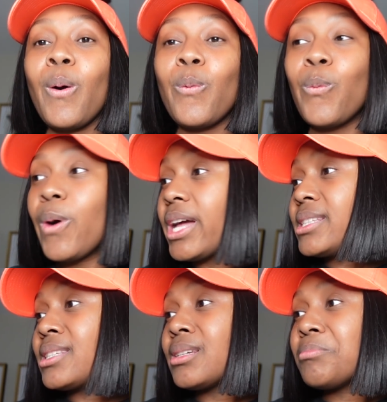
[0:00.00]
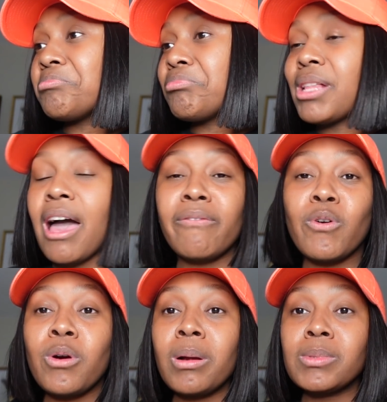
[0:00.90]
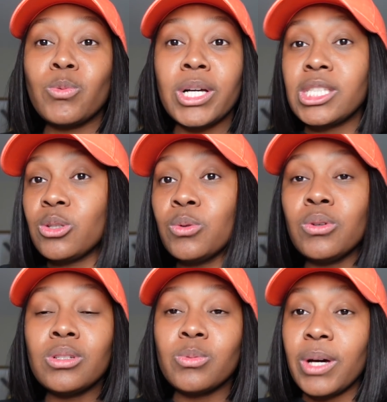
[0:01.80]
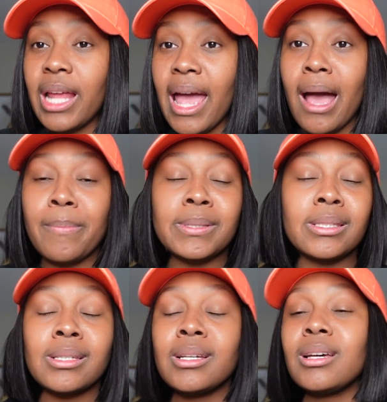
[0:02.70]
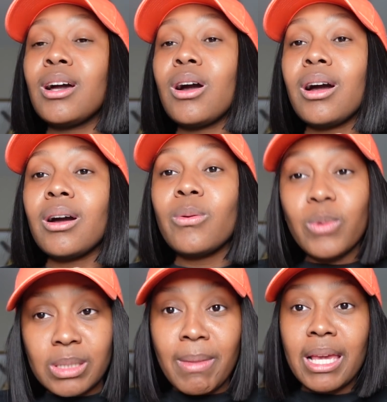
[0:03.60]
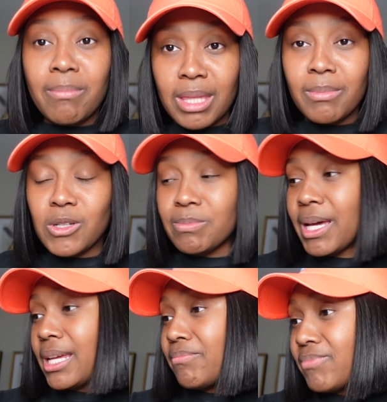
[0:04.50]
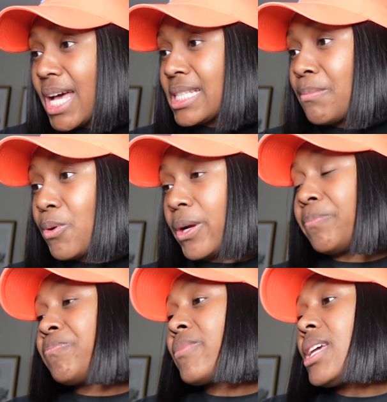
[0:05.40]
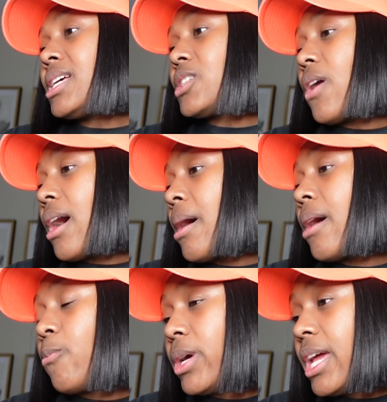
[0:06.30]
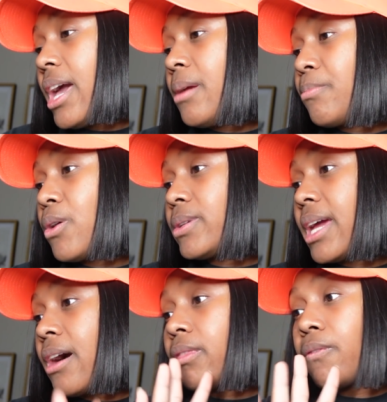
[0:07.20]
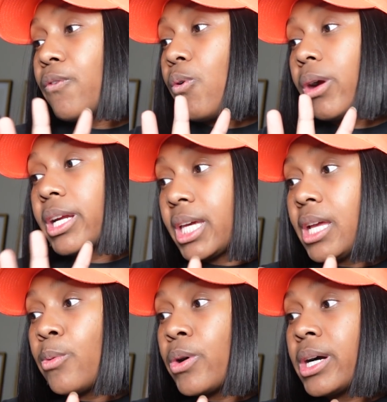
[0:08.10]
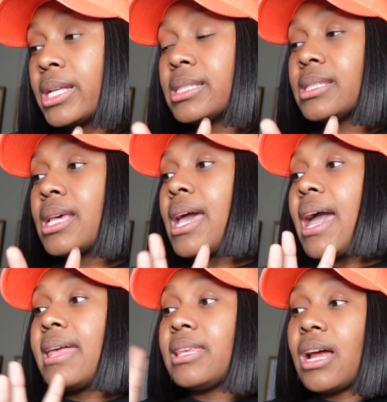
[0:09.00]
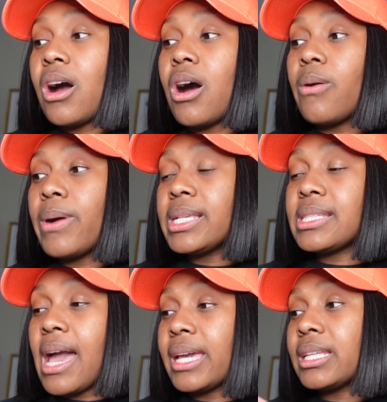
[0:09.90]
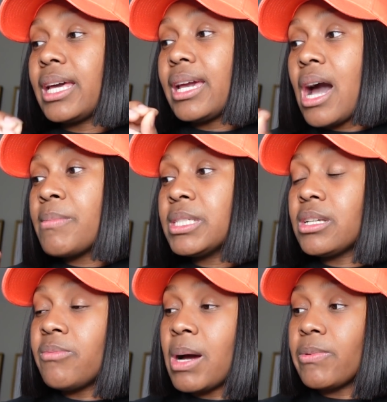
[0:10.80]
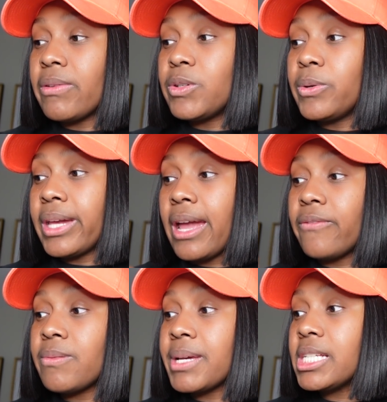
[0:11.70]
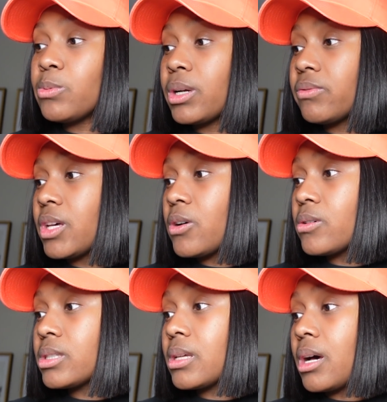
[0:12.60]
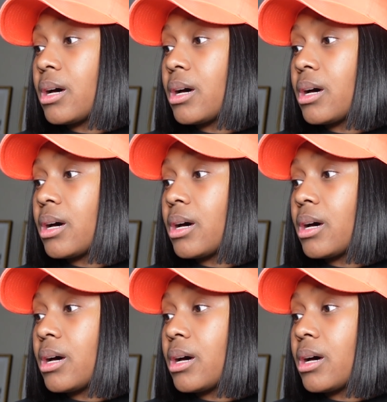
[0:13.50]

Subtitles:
what platforms, what tools, what apps was making me the most money? That's important. So I went ahead and broke down the 4 key ones, and then I always calculate how much of my revenue came from each one of those